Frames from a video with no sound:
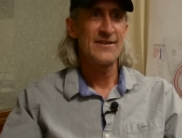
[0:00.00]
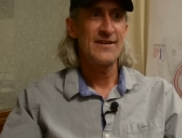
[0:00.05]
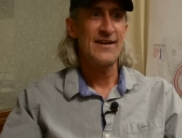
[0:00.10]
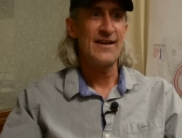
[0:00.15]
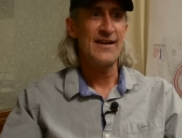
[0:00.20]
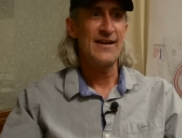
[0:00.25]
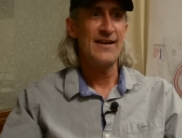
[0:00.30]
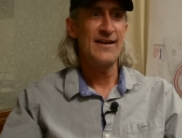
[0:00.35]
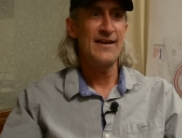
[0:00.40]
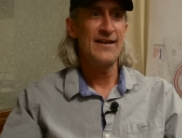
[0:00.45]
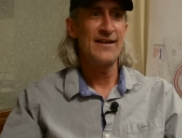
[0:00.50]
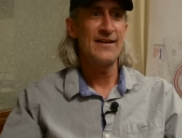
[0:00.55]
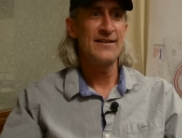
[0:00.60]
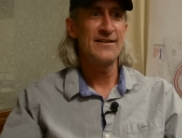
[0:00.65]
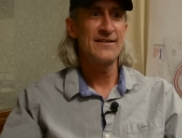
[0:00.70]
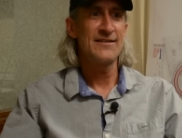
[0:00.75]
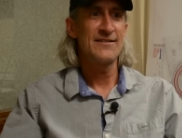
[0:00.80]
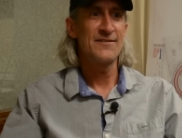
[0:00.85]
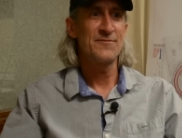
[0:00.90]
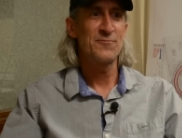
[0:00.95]

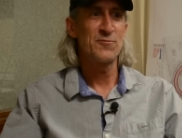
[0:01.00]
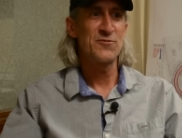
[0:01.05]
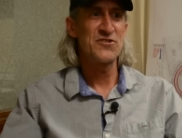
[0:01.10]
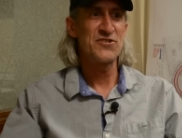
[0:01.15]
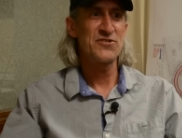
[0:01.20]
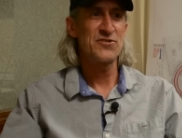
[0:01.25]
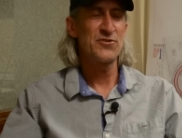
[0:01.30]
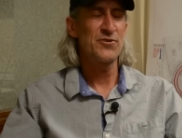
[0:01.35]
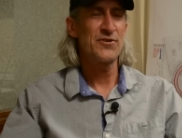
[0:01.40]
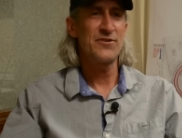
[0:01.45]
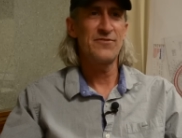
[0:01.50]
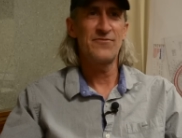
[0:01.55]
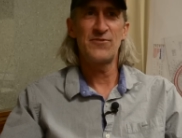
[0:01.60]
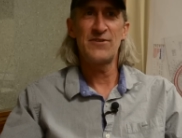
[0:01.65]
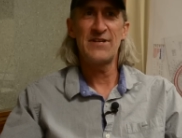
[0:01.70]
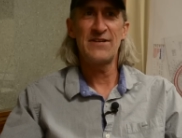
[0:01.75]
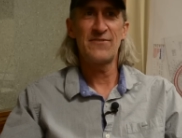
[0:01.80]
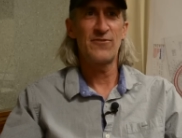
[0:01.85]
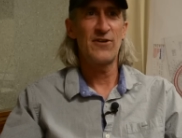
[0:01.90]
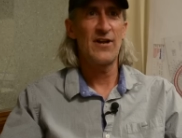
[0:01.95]
and we're just looking
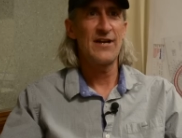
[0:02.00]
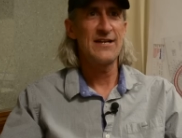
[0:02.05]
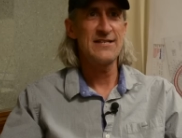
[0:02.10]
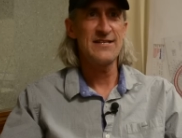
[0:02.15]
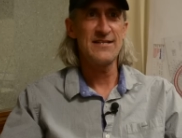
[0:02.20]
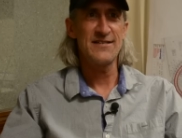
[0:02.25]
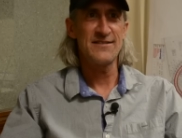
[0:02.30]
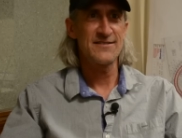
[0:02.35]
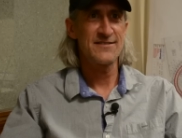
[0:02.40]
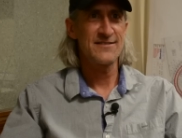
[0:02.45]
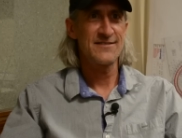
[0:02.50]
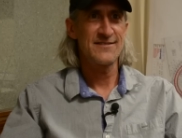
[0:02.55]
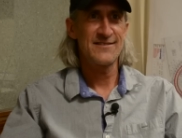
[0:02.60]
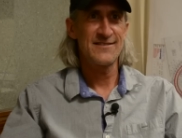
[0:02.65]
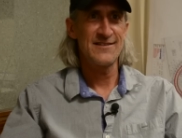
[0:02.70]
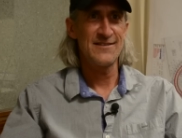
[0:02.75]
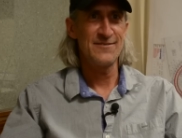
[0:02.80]
for different ideas.